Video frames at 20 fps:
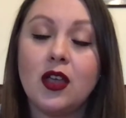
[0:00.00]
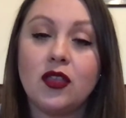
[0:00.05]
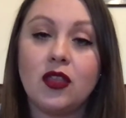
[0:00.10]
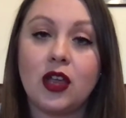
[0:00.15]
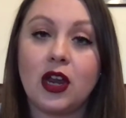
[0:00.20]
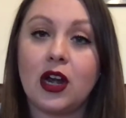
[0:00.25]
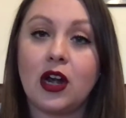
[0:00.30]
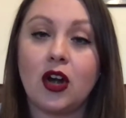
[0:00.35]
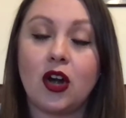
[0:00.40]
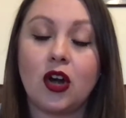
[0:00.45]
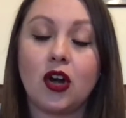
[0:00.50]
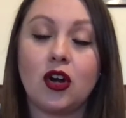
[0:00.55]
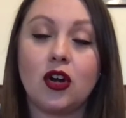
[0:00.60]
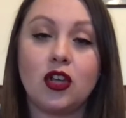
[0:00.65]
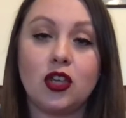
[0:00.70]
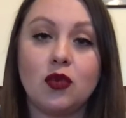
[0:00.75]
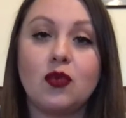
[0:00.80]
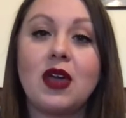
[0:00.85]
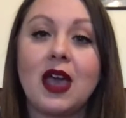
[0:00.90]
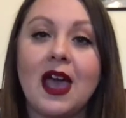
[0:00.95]

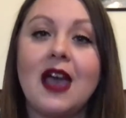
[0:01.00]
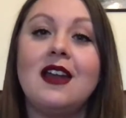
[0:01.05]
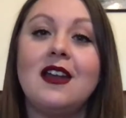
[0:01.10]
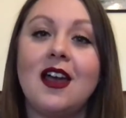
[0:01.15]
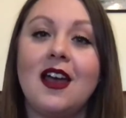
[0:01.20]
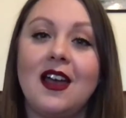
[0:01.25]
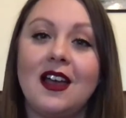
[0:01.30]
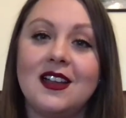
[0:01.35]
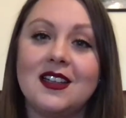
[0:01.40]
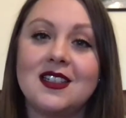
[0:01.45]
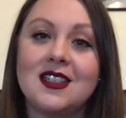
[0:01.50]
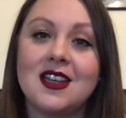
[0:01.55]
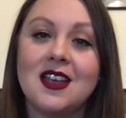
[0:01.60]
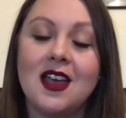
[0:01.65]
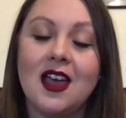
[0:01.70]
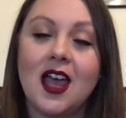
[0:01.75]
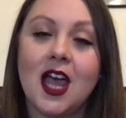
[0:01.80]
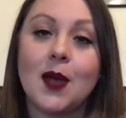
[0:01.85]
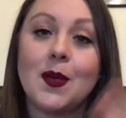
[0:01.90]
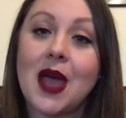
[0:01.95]
You cannot
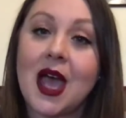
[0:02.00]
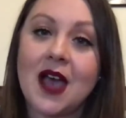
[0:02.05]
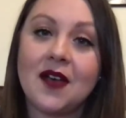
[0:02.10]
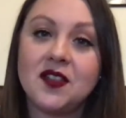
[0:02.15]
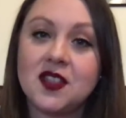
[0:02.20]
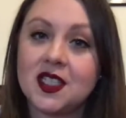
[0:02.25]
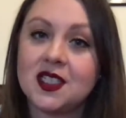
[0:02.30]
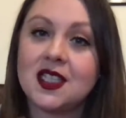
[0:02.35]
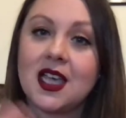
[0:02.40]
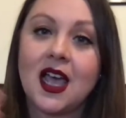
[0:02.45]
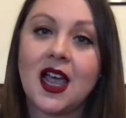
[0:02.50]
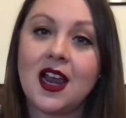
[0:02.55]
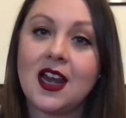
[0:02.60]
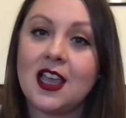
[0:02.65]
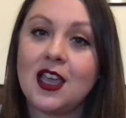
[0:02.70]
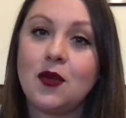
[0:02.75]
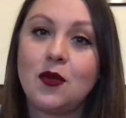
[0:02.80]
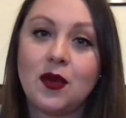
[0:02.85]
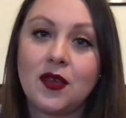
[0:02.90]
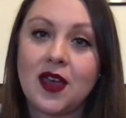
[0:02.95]
have
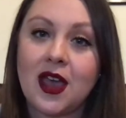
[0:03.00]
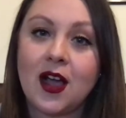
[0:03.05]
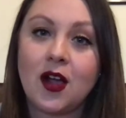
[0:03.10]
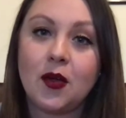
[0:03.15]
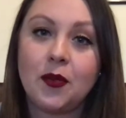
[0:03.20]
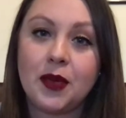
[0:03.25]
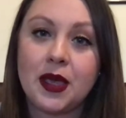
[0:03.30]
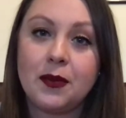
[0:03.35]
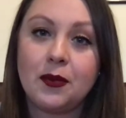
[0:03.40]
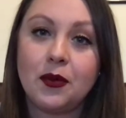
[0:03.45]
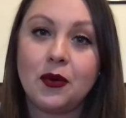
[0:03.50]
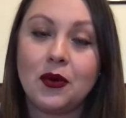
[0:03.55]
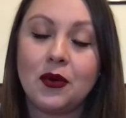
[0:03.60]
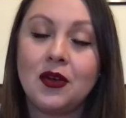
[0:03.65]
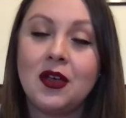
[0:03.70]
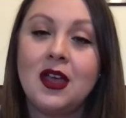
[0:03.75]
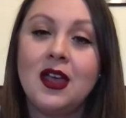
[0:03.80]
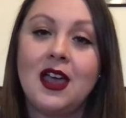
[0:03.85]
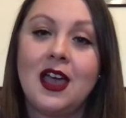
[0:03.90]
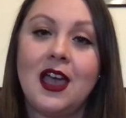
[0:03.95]
society without
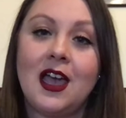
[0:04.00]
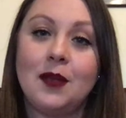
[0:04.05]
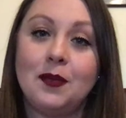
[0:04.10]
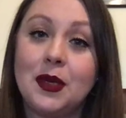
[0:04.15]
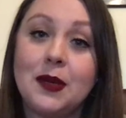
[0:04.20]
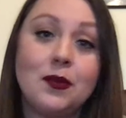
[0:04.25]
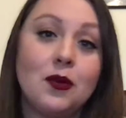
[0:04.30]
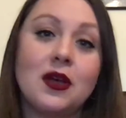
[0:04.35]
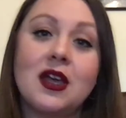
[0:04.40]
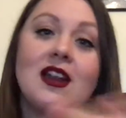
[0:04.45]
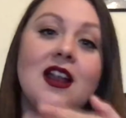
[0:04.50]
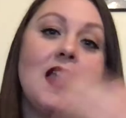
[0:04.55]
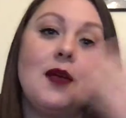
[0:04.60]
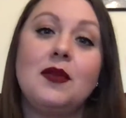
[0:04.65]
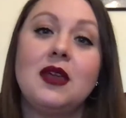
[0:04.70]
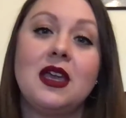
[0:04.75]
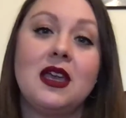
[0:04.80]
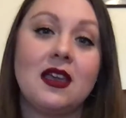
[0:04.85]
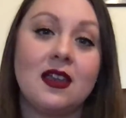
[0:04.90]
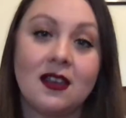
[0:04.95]
people, and people cannot
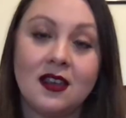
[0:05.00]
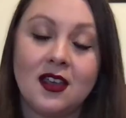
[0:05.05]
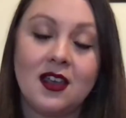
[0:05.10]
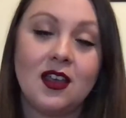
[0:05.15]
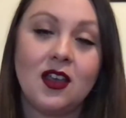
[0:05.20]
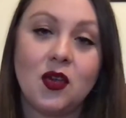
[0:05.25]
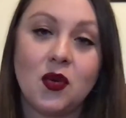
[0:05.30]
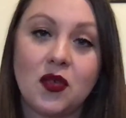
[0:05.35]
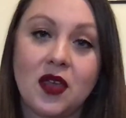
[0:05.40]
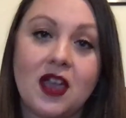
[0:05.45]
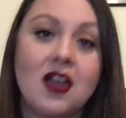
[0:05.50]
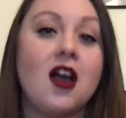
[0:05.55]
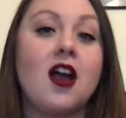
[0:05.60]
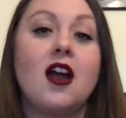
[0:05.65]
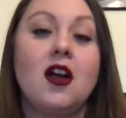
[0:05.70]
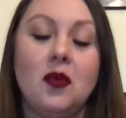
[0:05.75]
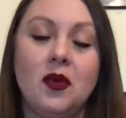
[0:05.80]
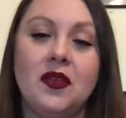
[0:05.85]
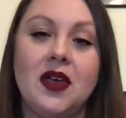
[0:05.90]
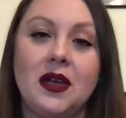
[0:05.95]
be who they
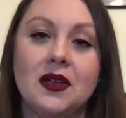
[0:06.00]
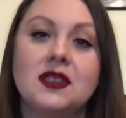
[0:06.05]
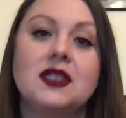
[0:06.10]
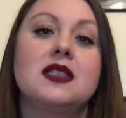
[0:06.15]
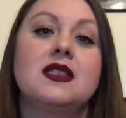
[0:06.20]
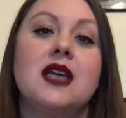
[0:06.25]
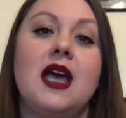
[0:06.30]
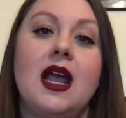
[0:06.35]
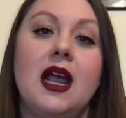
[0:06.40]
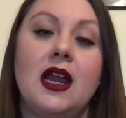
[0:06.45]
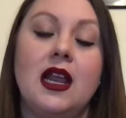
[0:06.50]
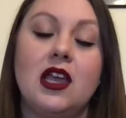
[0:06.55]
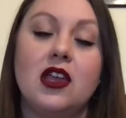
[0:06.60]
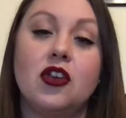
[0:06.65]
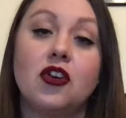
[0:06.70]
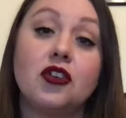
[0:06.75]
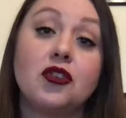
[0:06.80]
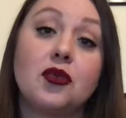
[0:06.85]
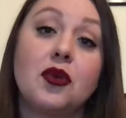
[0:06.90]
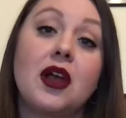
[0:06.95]
are without society,
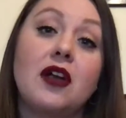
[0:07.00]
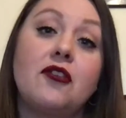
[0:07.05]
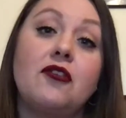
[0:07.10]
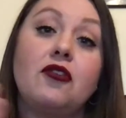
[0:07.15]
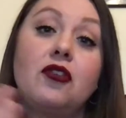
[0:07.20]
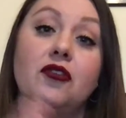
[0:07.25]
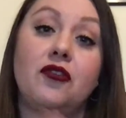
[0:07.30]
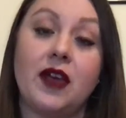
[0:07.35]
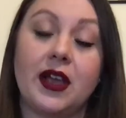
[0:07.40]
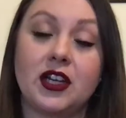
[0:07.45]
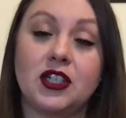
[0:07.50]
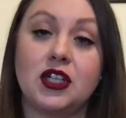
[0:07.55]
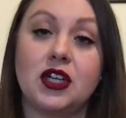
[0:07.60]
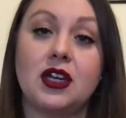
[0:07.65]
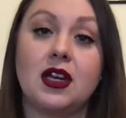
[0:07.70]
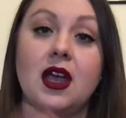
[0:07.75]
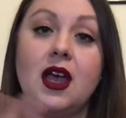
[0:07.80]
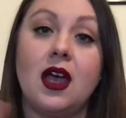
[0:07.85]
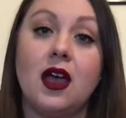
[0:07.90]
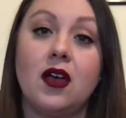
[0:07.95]
and you're a direct
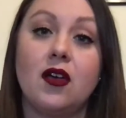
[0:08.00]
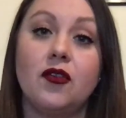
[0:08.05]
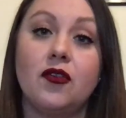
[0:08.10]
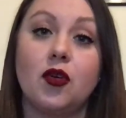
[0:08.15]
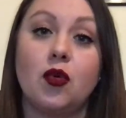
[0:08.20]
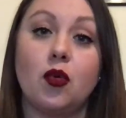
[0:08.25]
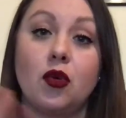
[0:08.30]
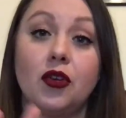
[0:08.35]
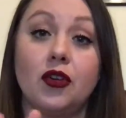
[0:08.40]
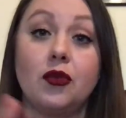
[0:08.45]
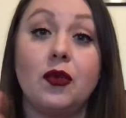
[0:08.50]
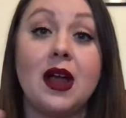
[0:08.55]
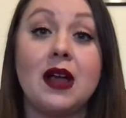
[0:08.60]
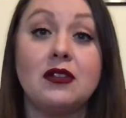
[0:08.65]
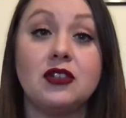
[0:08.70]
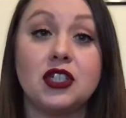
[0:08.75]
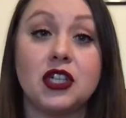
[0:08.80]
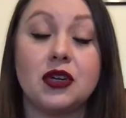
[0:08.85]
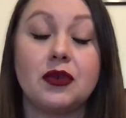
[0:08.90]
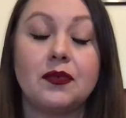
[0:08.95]
reflection of the world
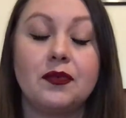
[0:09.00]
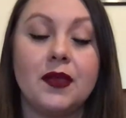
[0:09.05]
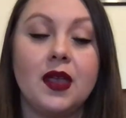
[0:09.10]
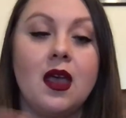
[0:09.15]
around you.